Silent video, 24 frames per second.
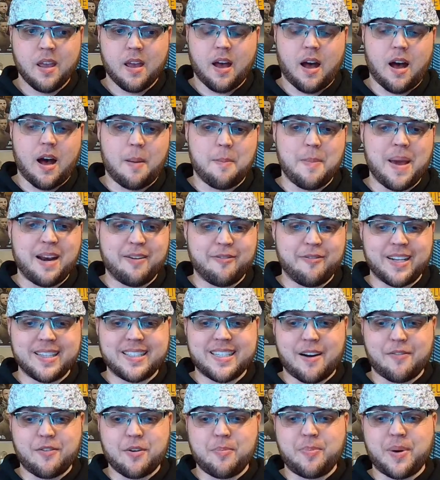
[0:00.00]
Main event,
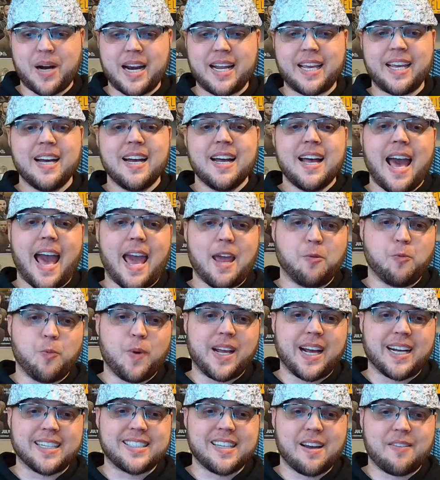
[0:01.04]
everybody. Hey, we
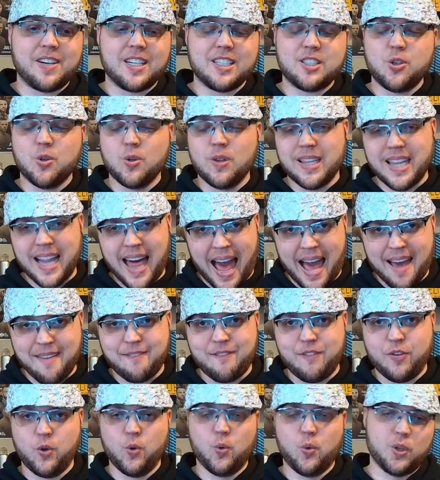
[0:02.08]
got 72 live
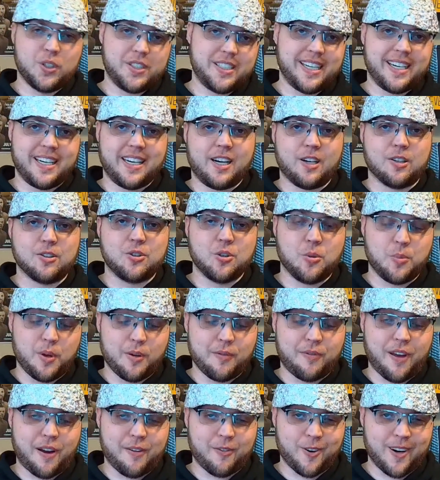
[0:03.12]
viewers in here. Do me a
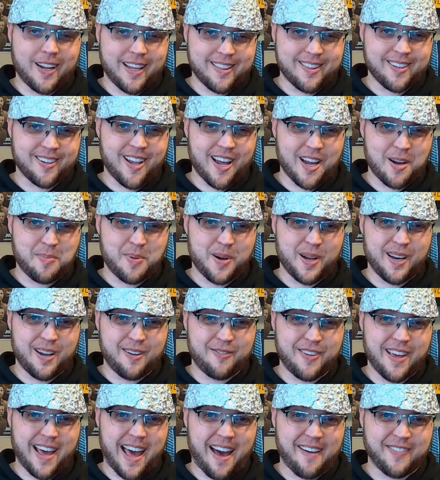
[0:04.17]
favor and hit the like button
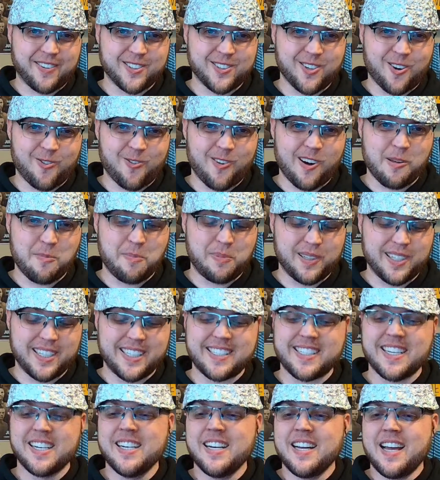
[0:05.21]
if you haven't already,
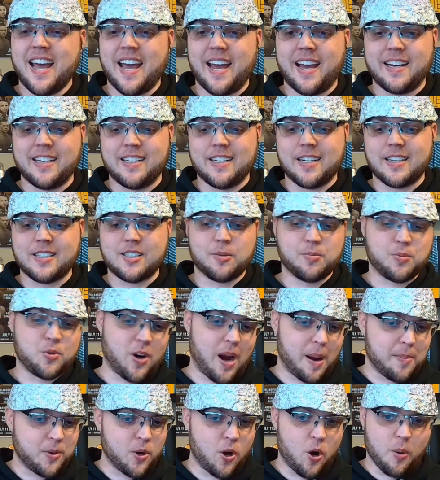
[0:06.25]
please. And
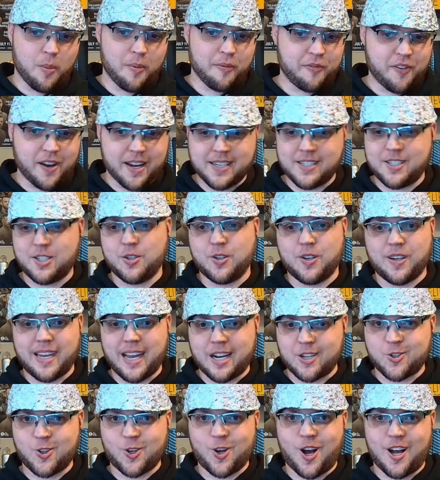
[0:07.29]
subscribe to Home of Fight so you can
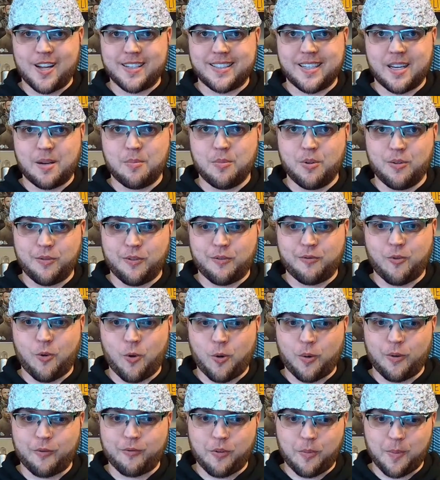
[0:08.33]
catch the content moving
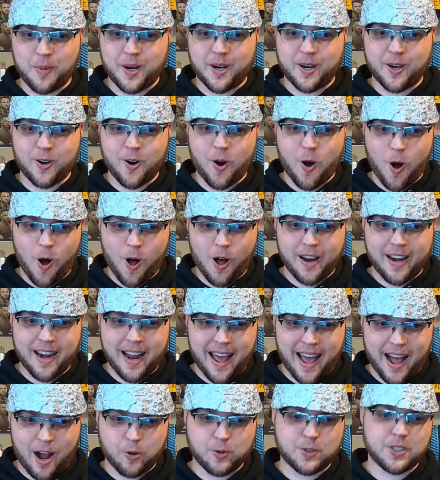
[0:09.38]
forward from here on
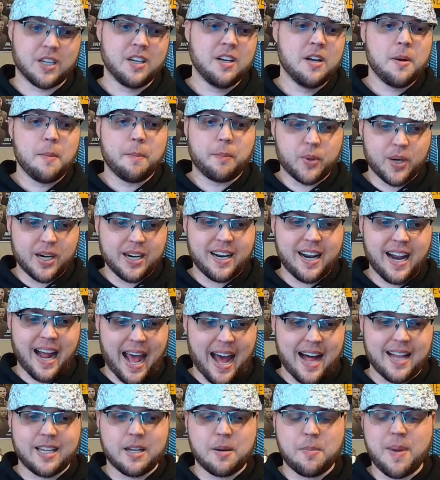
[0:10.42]
out. Brendan
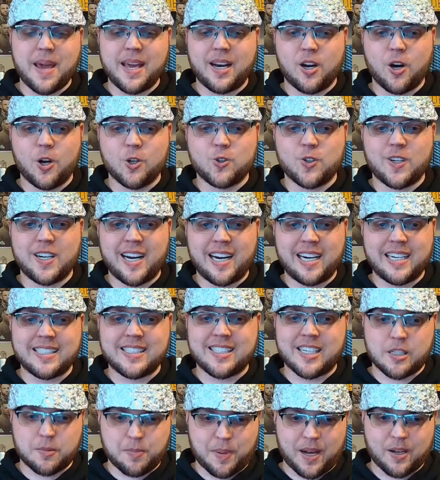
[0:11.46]
Allen made
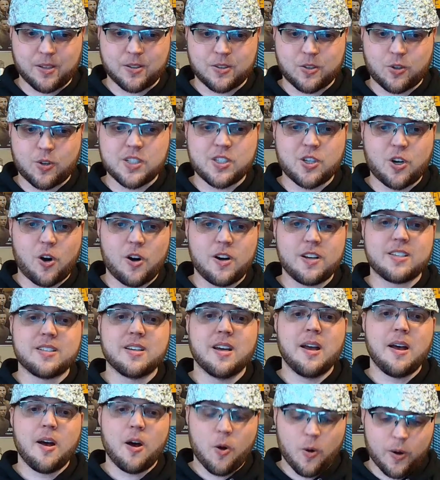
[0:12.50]
186 pounds. Chris Curtis,
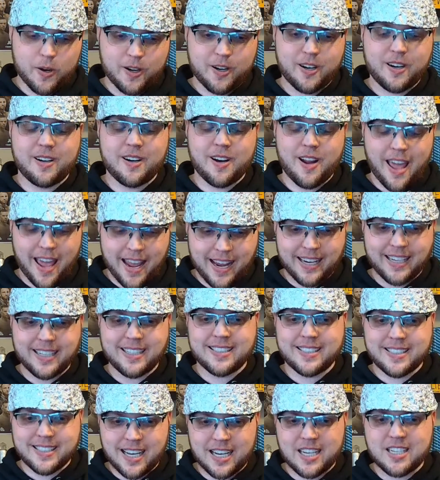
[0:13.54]

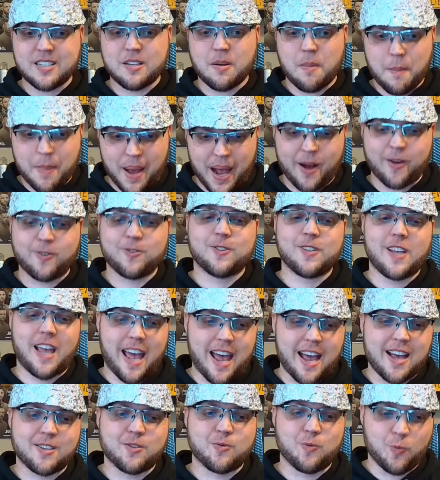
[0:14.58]
186 pounds
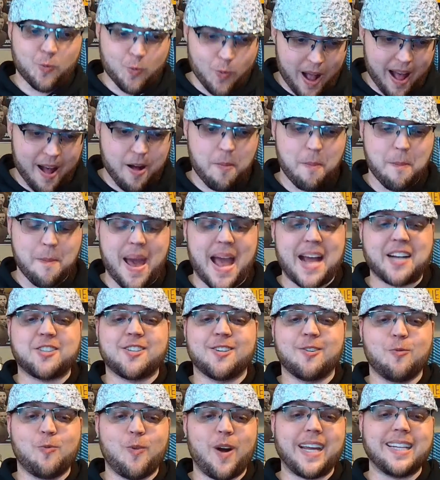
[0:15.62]
as well.
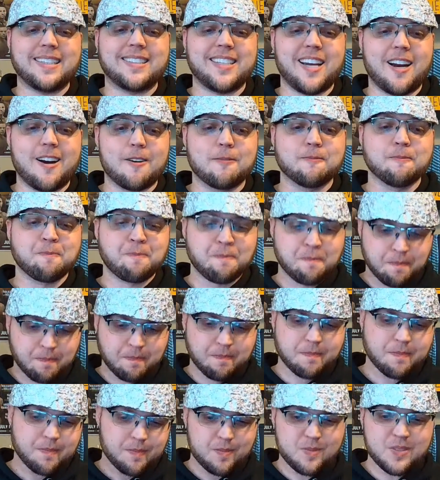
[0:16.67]
Matching weights here.
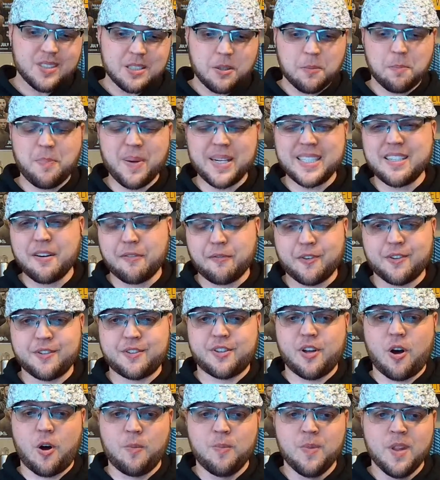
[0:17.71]
Big difference,
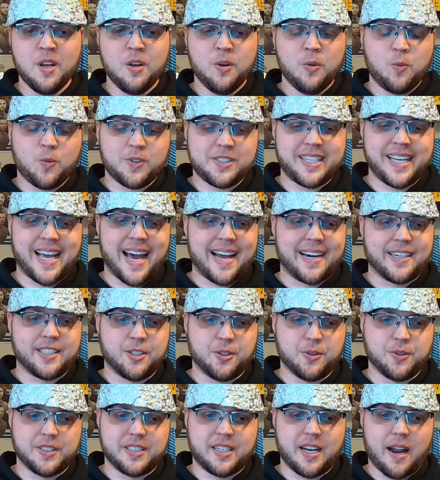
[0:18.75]
though, was the
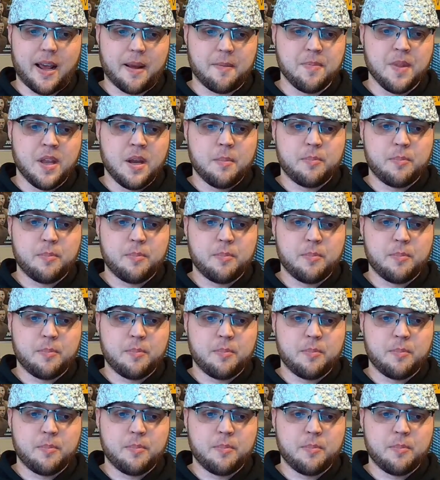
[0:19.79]
attitudes today.